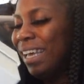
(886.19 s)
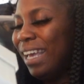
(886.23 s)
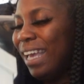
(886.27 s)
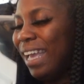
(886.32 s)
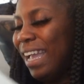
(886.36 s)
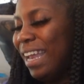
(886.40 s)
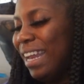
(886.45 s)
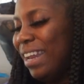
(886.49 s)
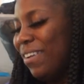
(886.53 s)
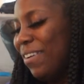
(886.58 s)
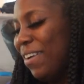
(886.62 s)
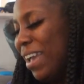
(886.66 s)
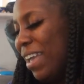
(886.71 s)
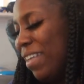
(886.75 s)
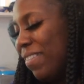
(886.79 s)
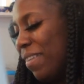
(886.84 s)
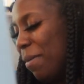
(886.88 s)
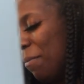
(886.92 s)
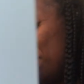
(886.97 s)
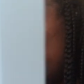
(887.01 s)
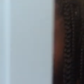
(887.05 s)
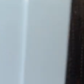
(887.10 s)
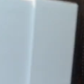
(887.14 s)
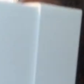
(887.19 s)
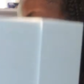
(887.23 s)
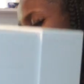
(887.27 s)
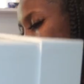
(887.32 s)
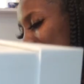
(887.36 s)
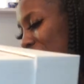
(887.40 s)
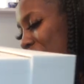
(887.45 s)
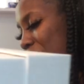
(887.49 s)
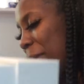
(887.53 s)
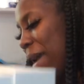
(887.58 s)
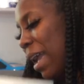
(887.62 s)
Anyways, let me put
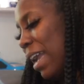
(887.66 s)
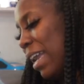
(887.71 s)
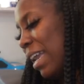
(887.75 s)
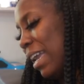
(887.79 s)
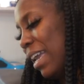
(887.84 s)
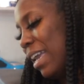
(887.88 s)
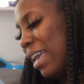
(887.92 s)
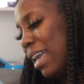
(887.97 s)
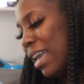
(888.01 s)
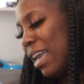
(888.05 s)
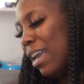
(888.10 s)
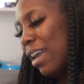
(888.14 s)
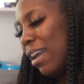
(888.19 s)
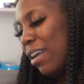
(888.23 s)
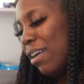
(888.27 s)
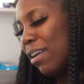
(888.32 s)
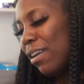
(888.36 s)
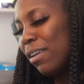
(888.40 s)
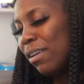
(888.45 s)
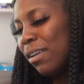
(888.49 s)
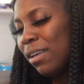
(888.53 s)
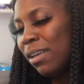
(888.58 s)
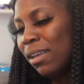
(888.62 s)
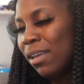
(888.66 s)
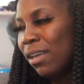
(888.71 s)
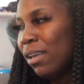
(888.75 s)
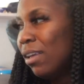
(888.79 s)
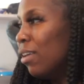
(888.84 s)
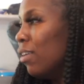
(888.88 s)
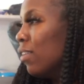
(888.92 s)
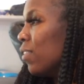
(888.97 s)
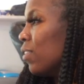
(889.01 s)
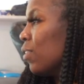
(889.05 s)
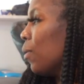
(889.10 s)
this back in
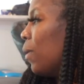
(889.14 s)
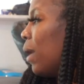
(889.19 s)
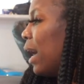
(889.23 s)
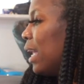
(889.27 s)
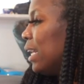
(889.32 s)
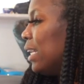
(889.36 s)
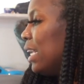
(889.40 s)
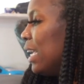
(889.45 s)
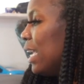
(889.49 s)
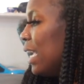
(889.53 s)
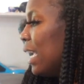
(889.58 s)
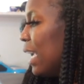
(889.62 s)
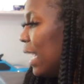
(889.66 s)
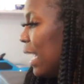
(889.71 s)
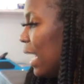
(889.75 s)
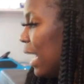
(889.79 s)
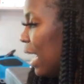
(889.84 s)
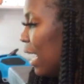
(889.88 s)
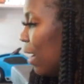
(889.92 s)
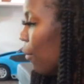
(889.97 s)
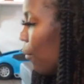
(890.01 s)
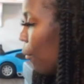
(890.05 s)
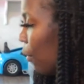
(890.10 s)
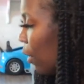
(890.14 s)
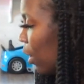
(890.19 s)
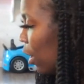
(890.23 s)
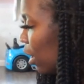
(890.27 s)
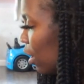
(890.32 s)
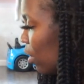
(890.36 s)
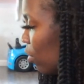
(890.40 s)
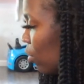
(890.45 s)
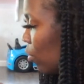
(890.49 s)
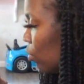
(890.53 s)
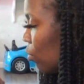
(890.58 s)
here. So I did get
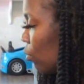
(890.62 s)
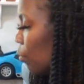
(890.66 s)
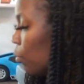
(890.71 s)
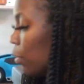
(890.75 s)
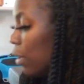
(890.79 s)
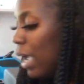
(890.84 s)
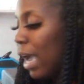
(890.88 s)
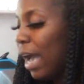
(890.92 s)
one, two, three.